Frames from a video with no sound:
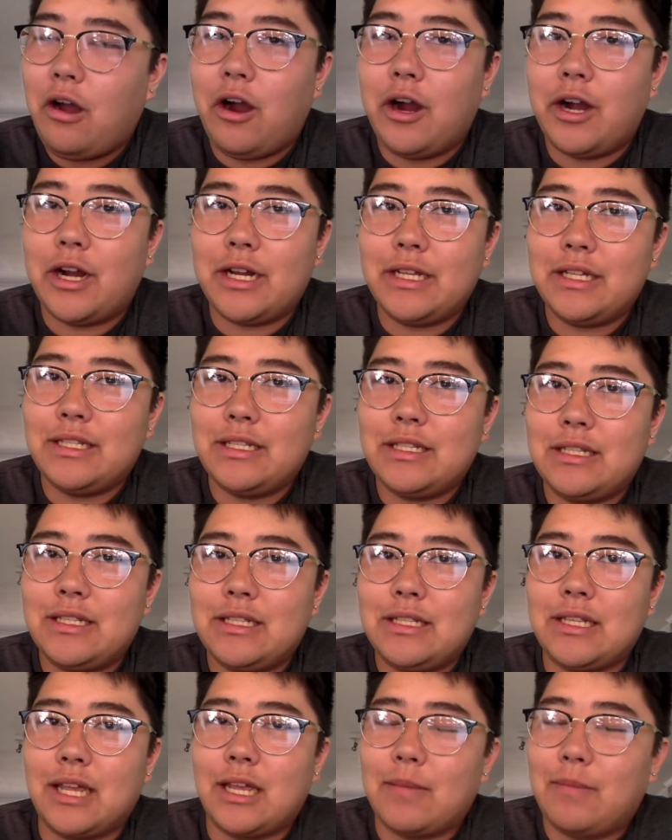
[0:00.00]

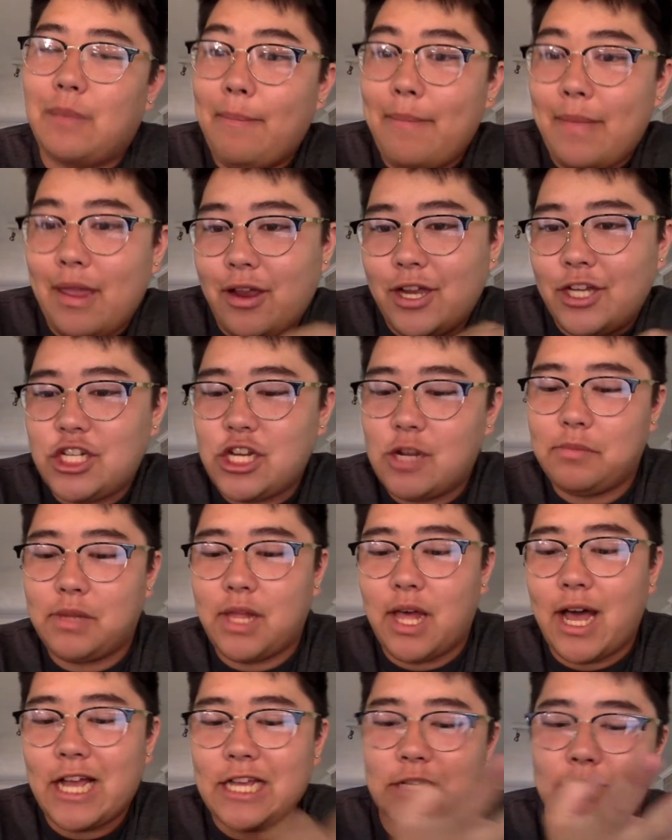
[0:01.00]
artists like my Mary J.
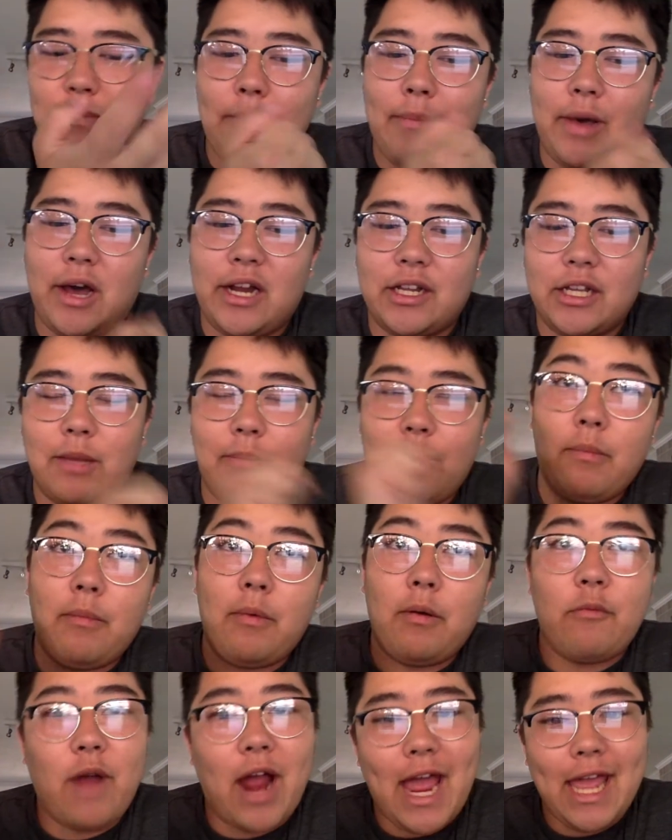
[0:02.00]
Blige, my Monica, my
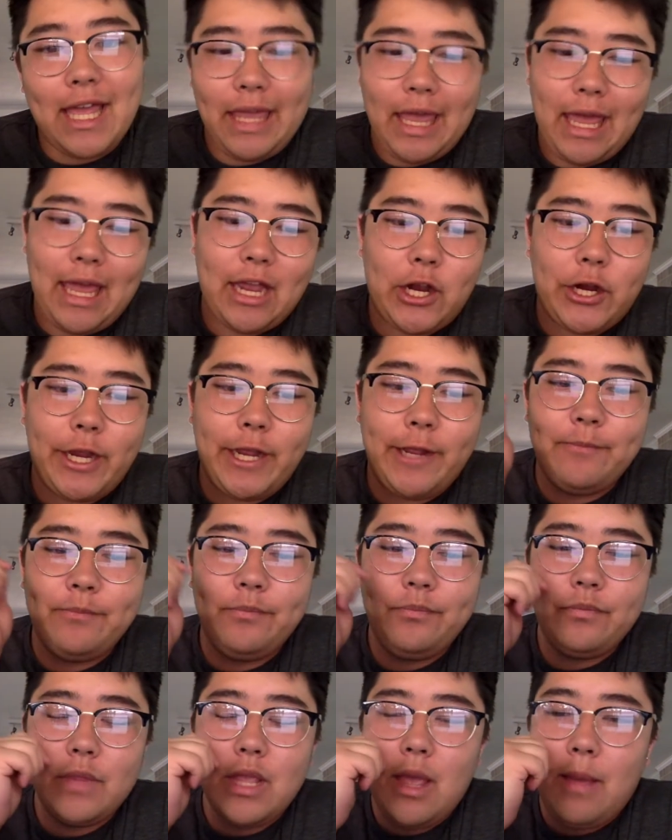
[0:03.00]
Mariah Carey,
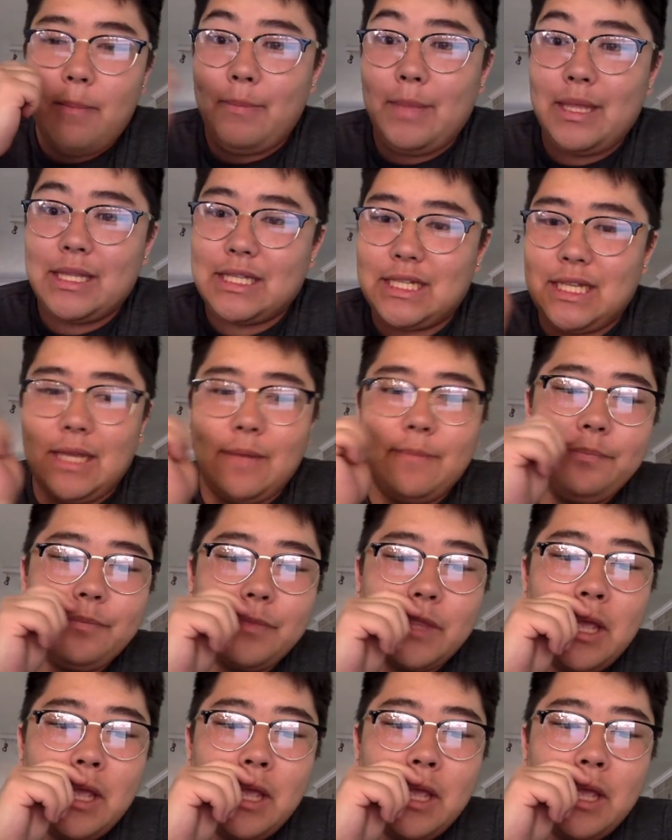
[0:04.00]
Mitzi.